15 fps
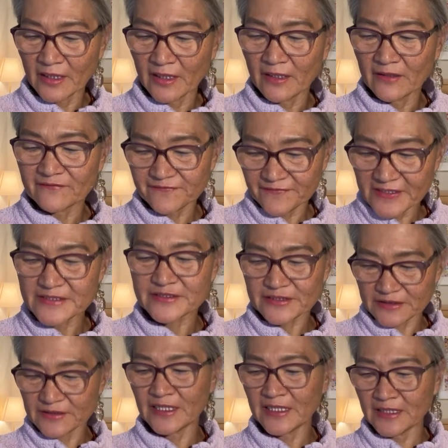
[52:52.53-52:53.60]
French,
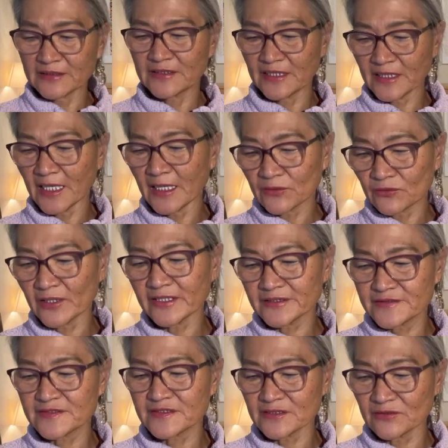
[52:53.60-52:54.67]
they are quite
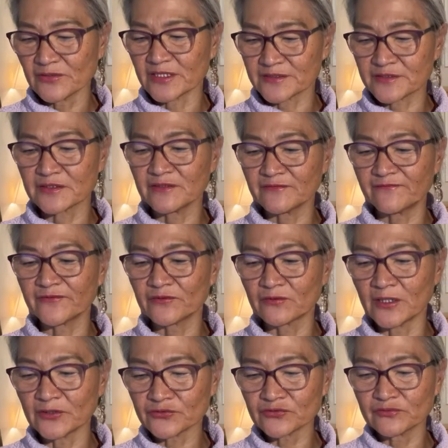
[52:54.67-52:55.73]
serious. If you
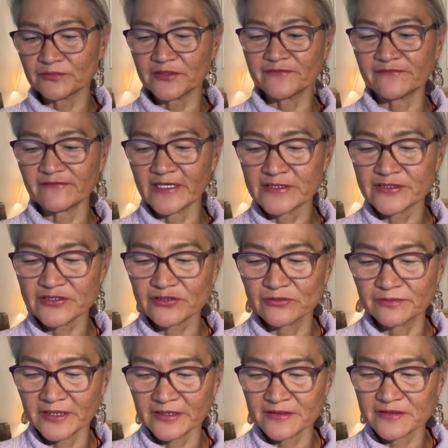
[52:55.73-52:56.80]
want to be French, you
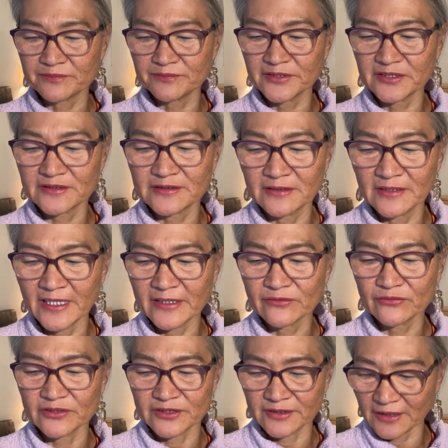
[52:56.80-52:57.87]
better speak the
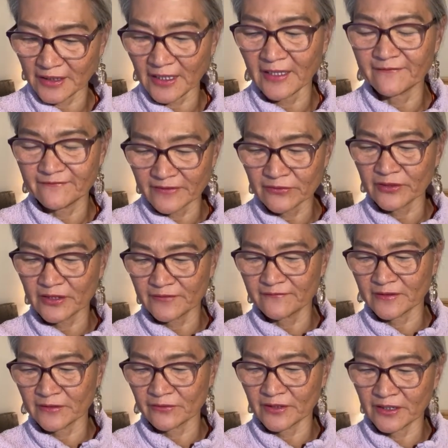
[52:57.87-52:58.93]
language. They are very,
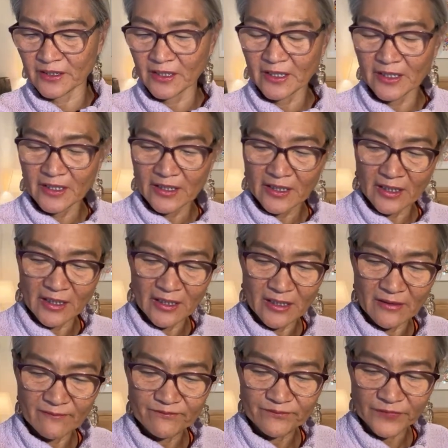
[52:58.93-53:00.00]
very
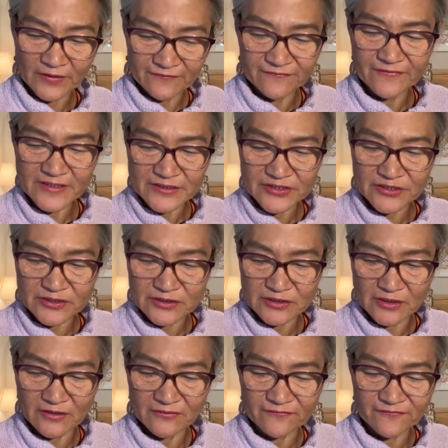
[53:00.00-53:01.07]
French,
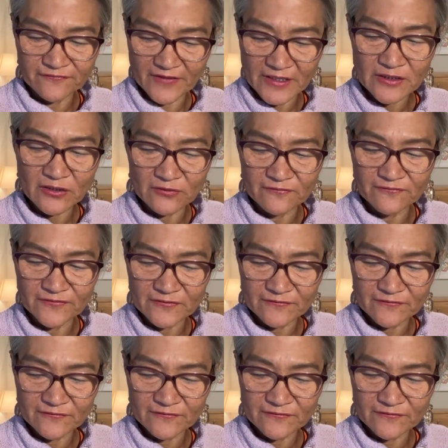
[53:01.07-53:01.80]
Francophone